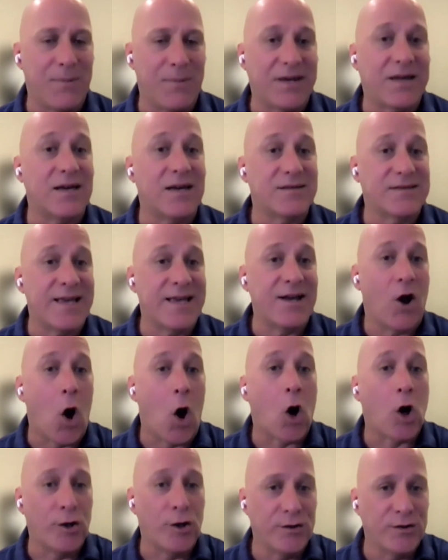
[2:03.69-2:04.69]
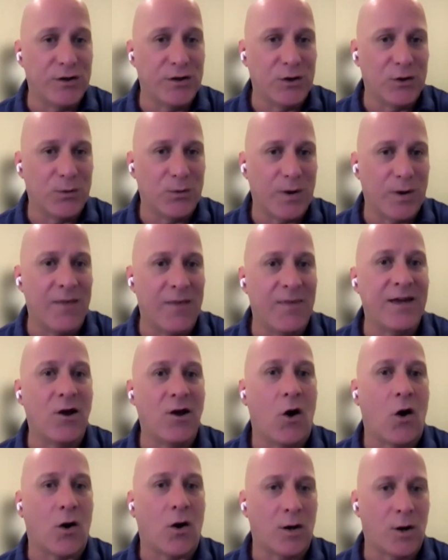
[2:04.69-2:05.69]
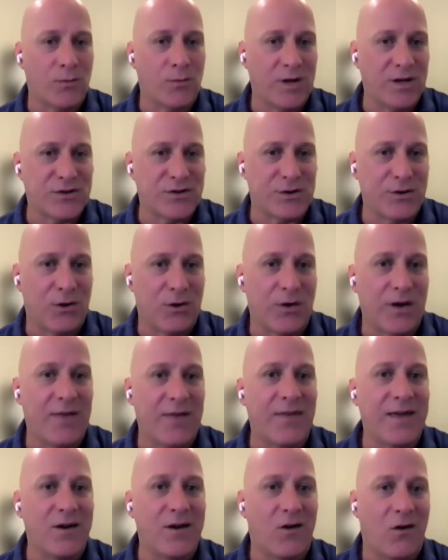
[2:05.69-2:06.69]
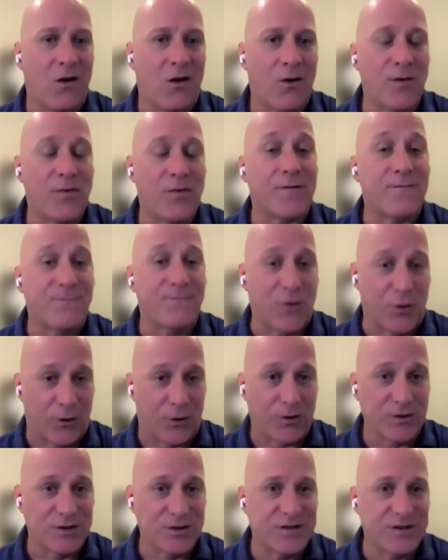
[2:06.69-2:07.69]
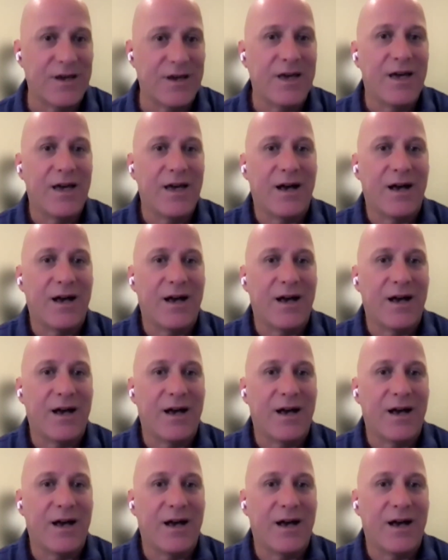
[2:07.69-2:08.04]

because they are new and they are original and they are the first.